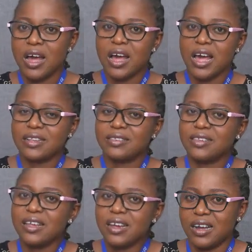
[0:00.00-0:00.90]
I
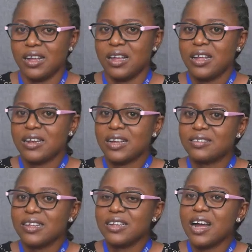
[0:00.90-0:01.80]
think
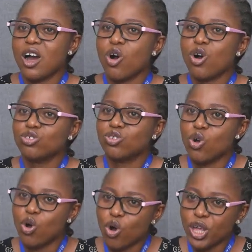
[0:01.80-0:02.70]
NASENI can also
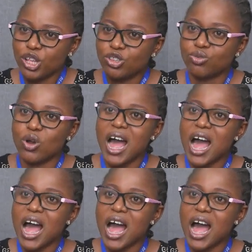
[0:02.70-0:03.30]
go into